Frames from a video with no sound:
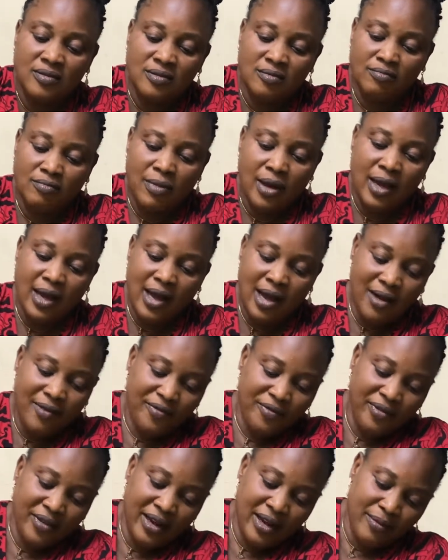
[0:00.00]
My half
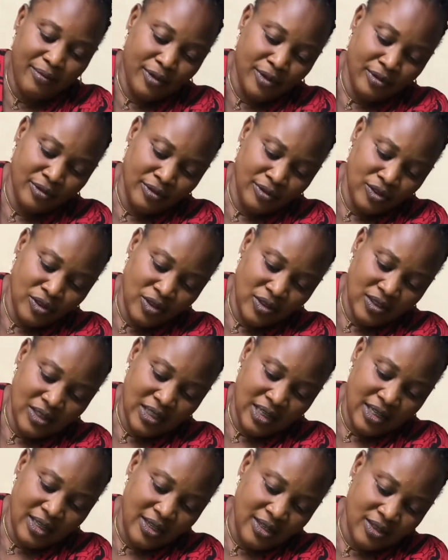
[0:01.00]
lemon, just a
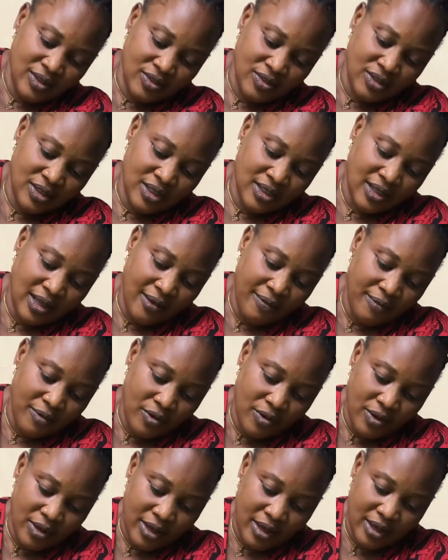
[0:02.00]
little this time,
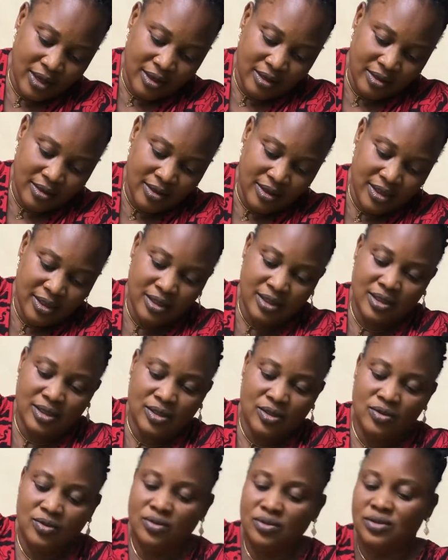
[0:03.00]
okay? This is
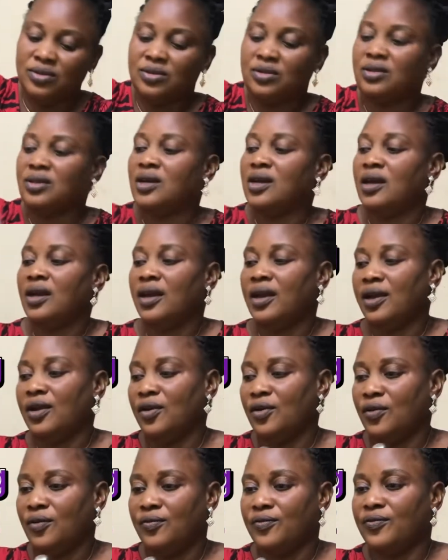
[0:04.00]
good
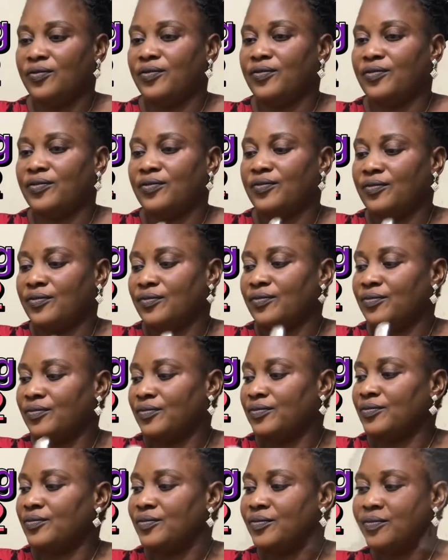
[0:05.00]
enough.
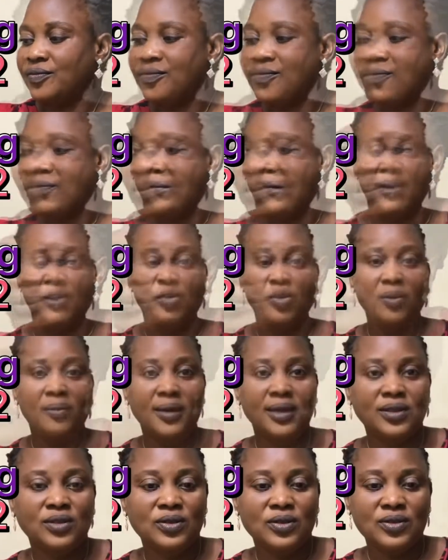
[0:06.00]
This is my
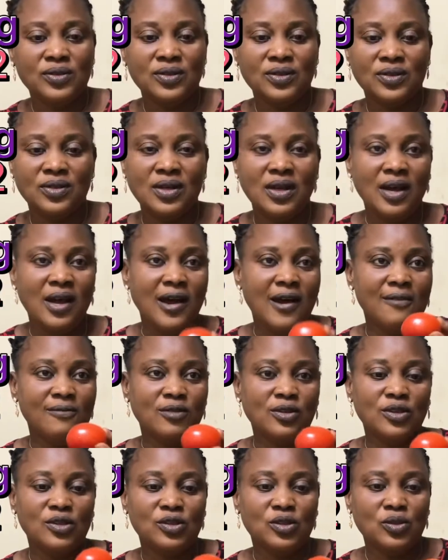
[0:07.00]
tomatoes. I'm
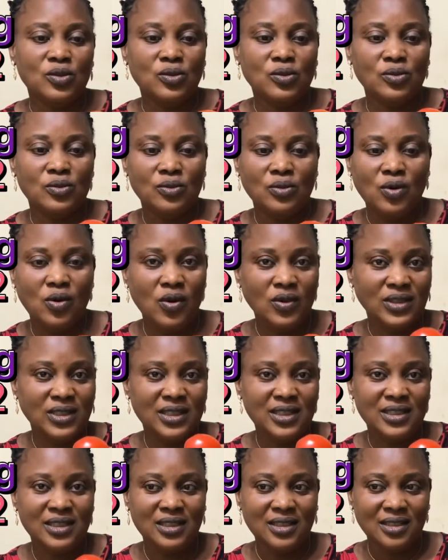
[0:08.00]
going to cut
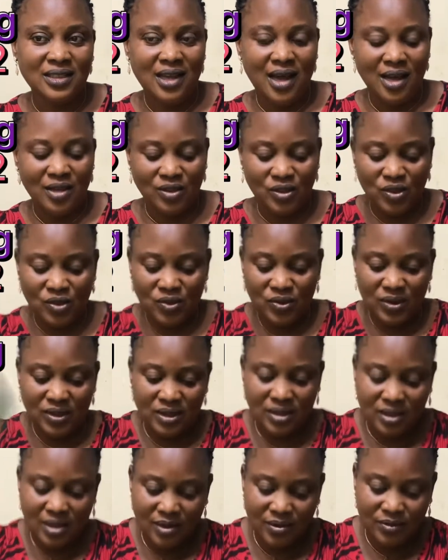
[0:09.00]
it and juice
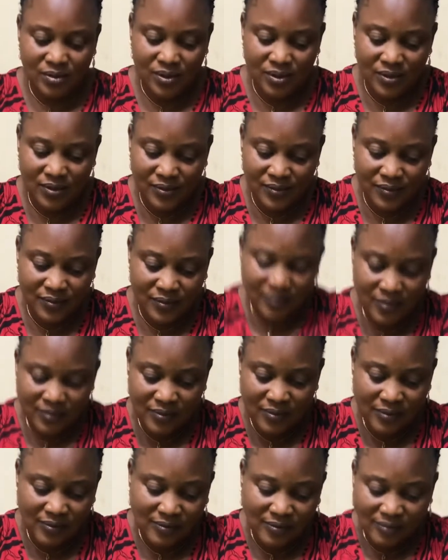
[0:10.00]
it out.
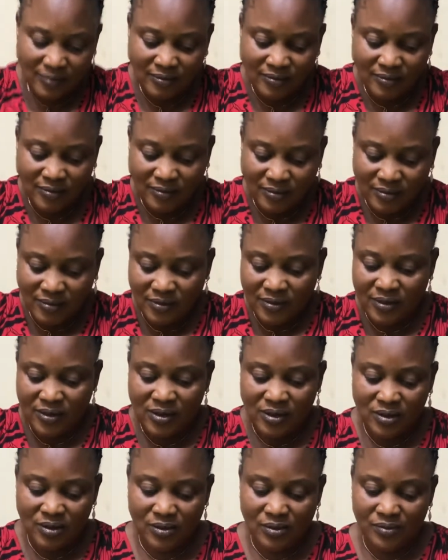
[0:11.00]

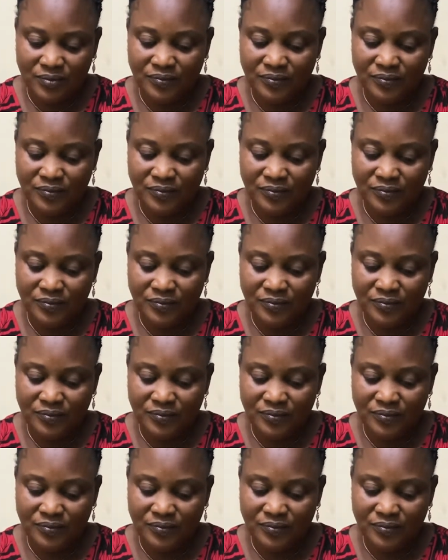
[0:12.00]
So,